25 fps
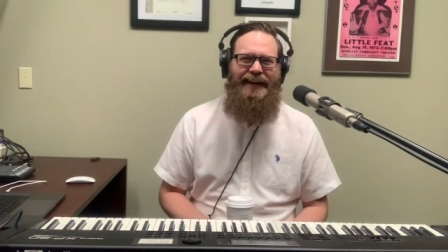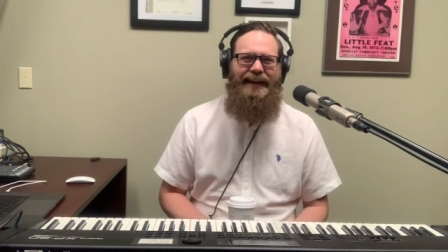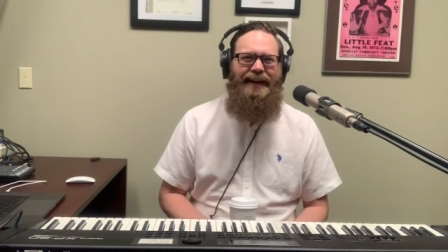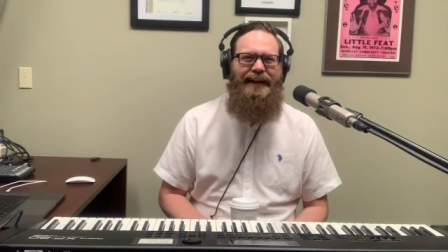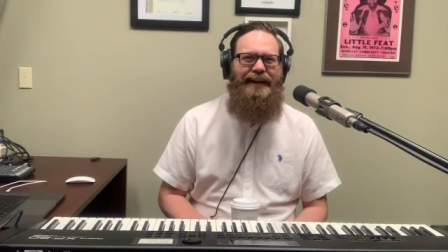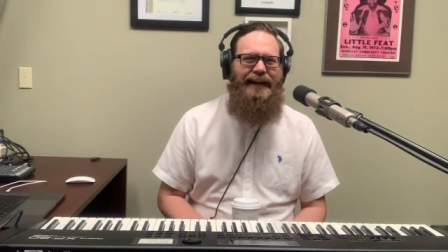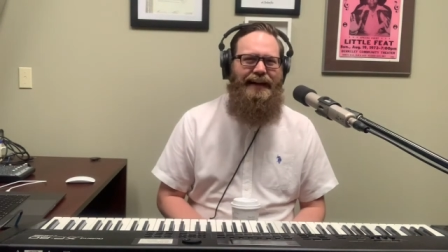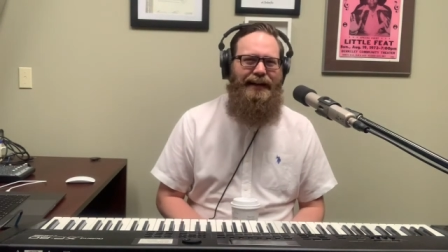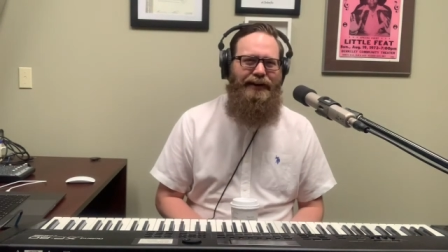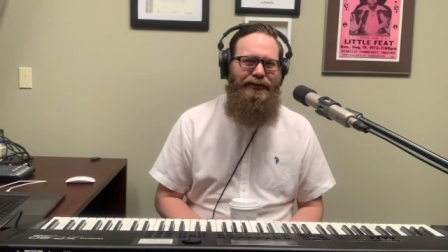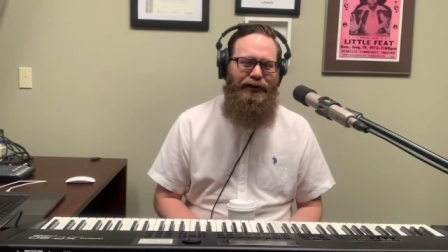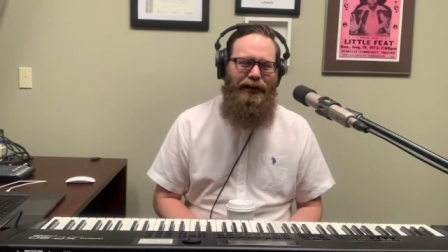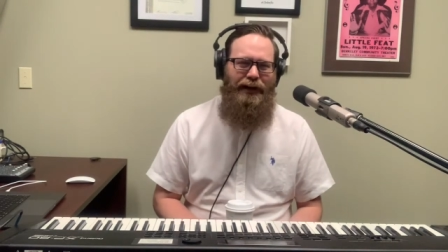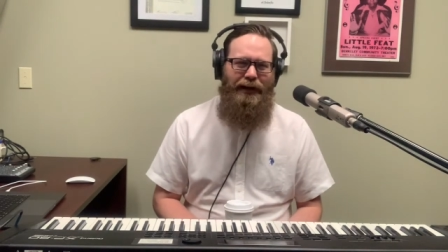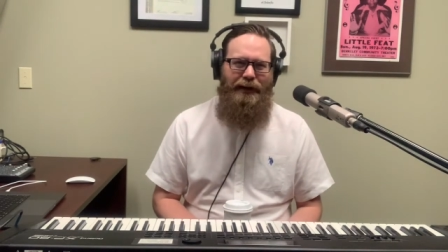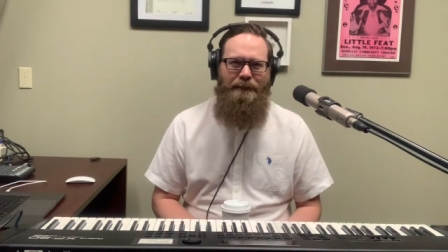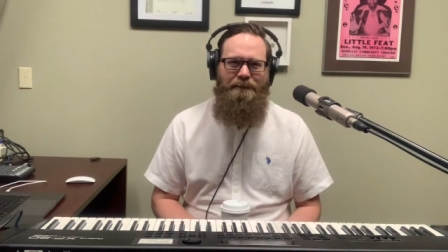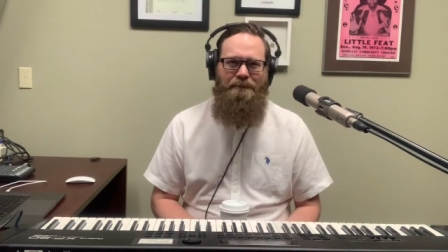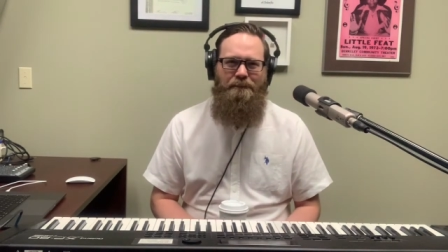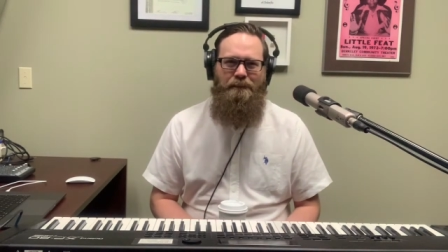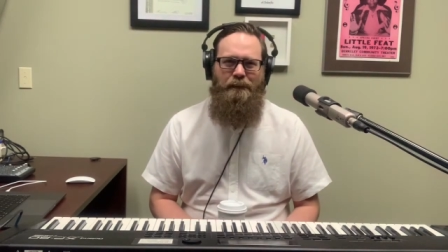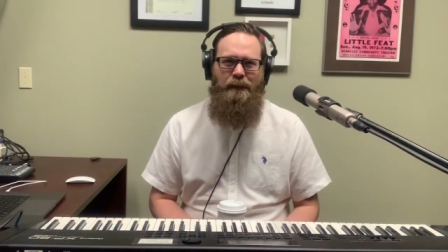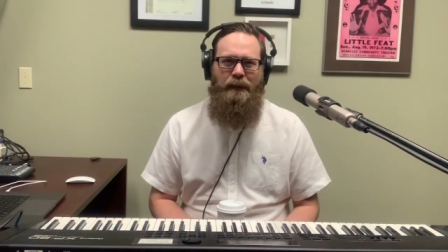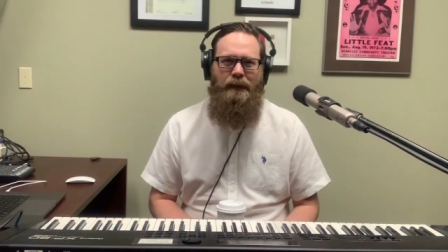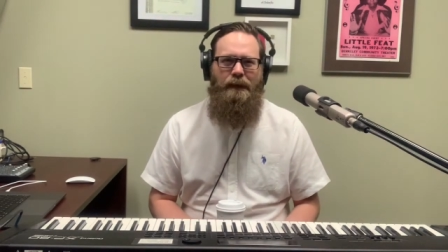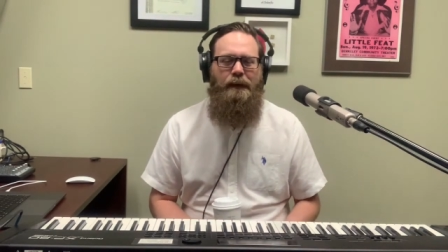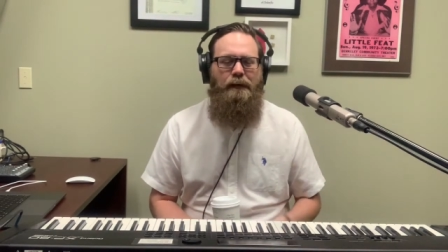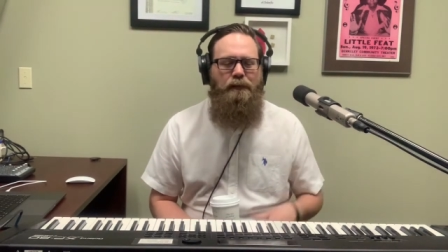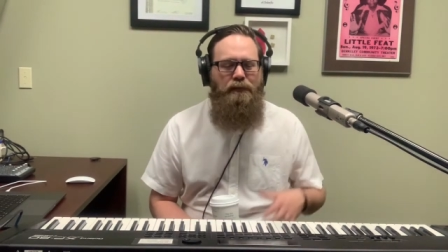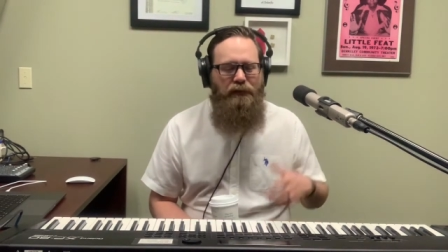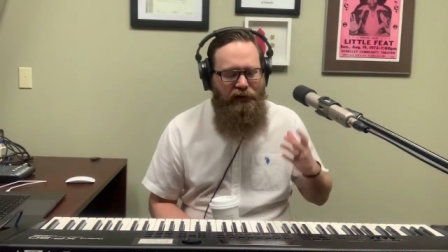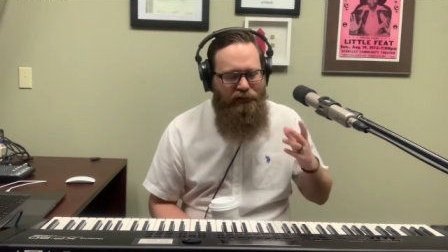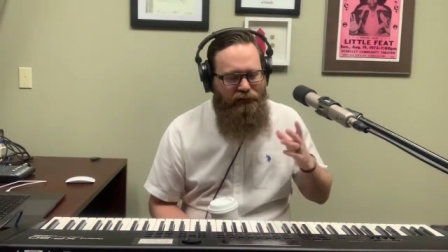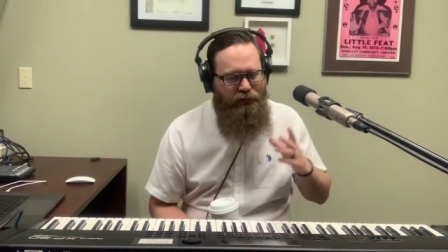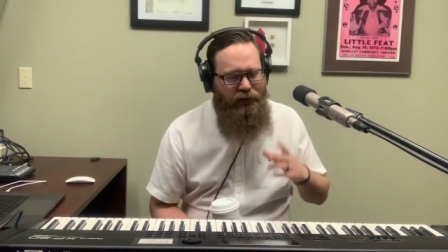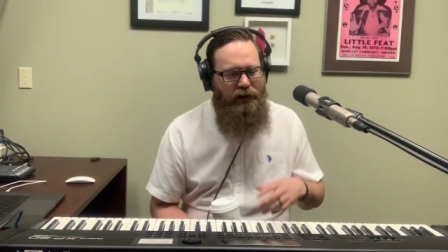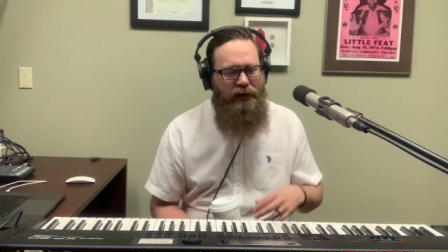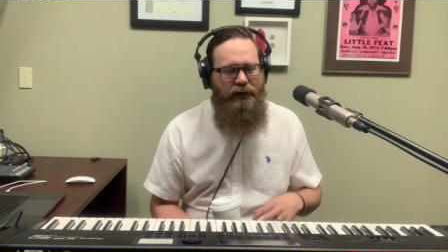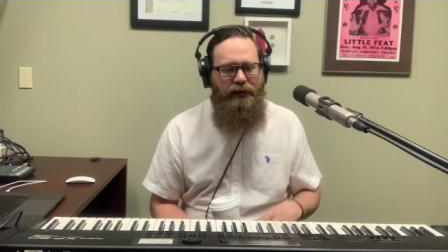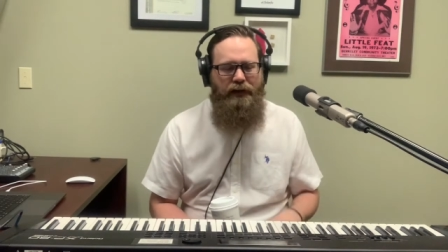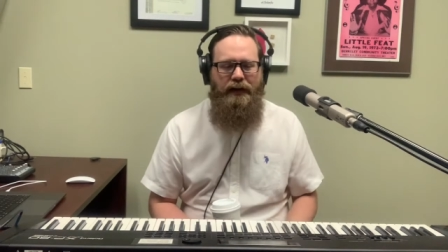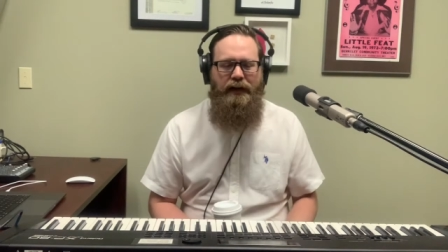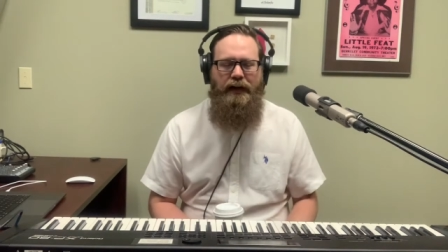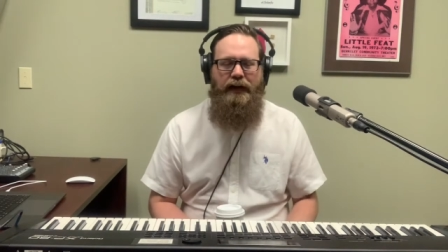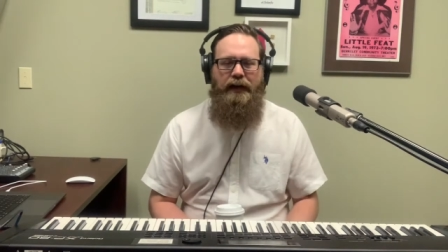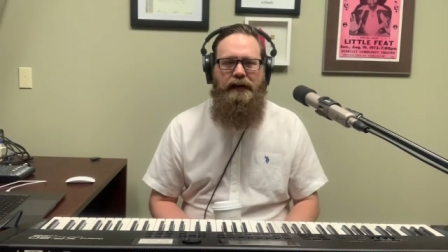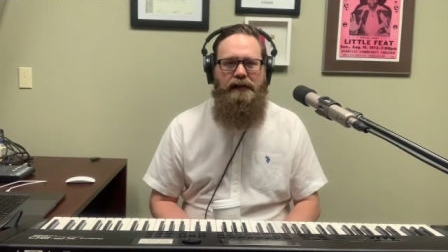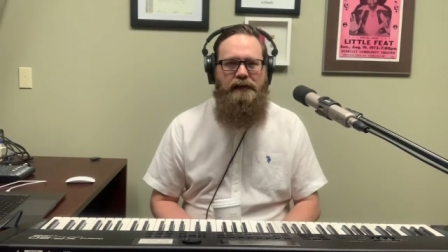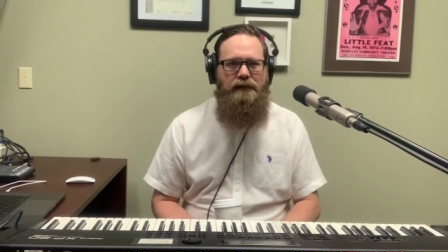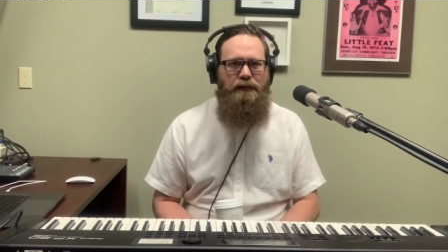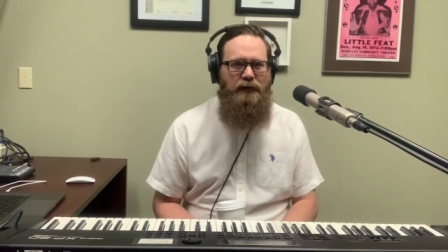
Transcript: anyway, be well, you guys.